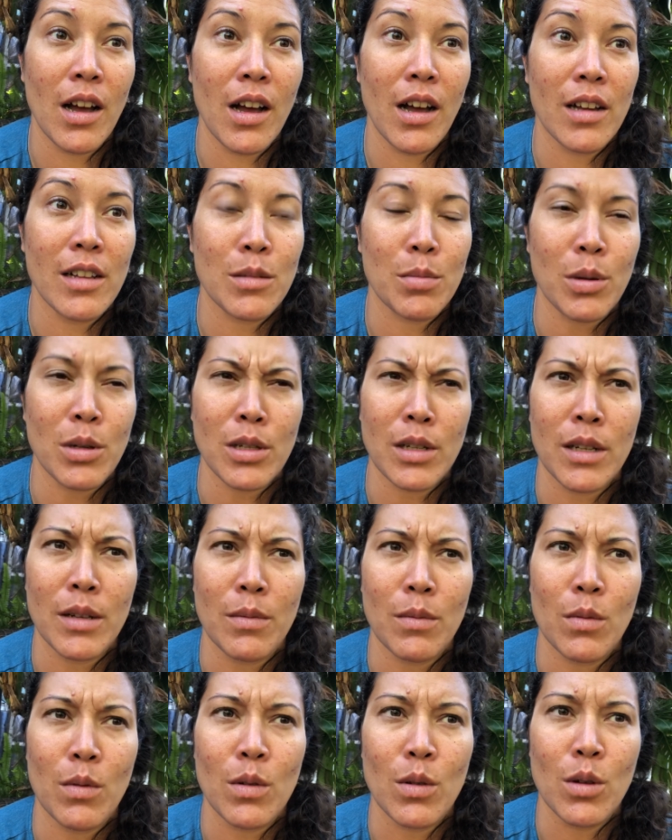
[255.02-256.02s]
Especially
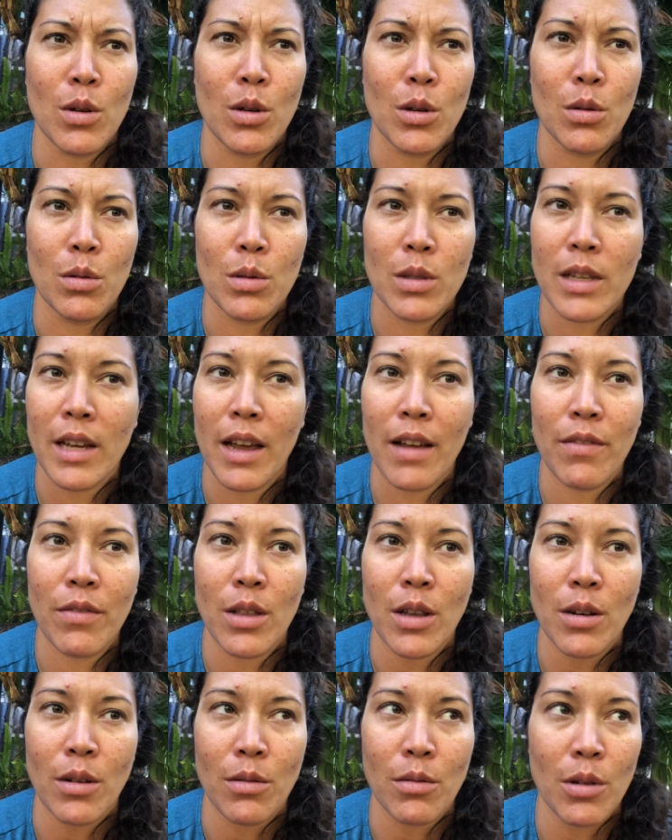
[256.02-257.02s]
new staff
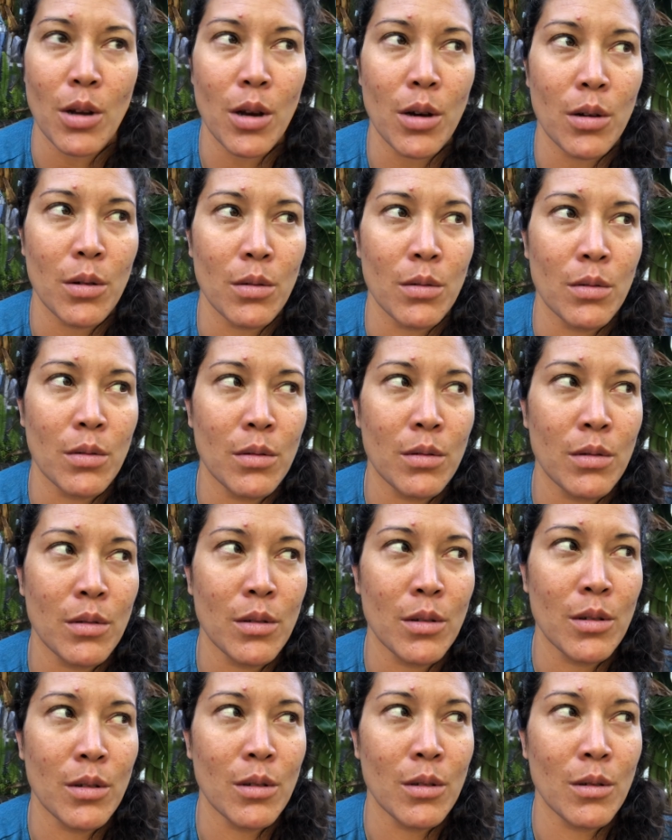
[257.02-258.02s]
that don't know
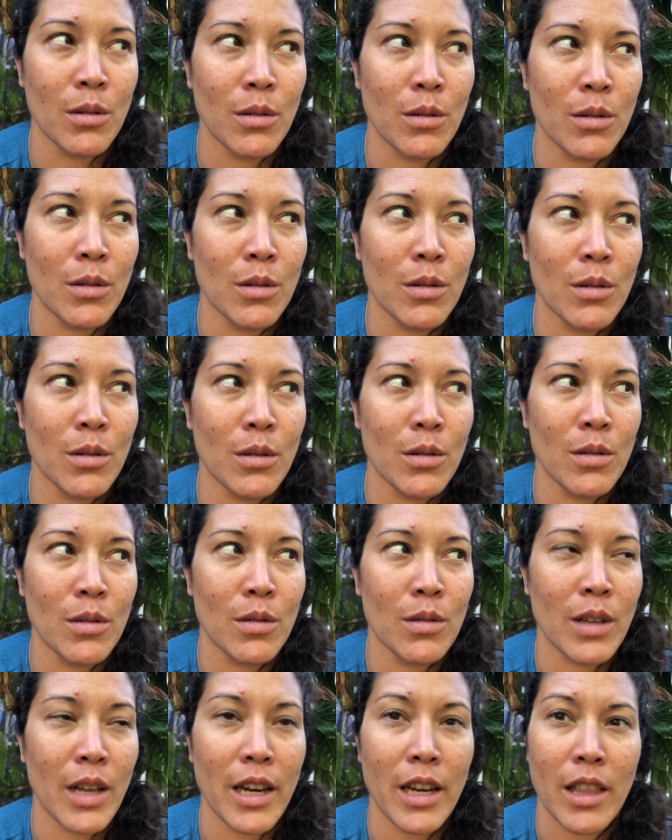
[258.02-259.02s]

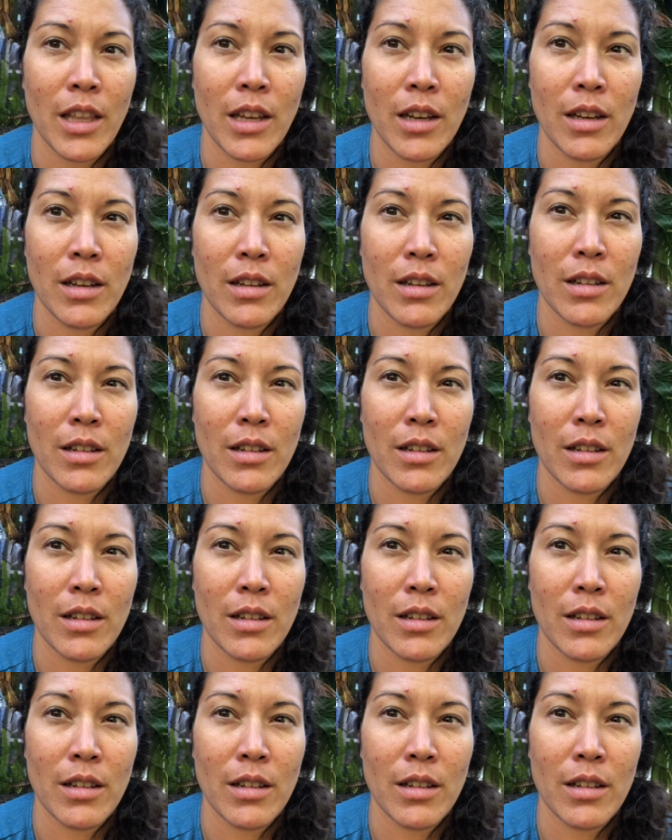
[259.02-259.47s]
anything.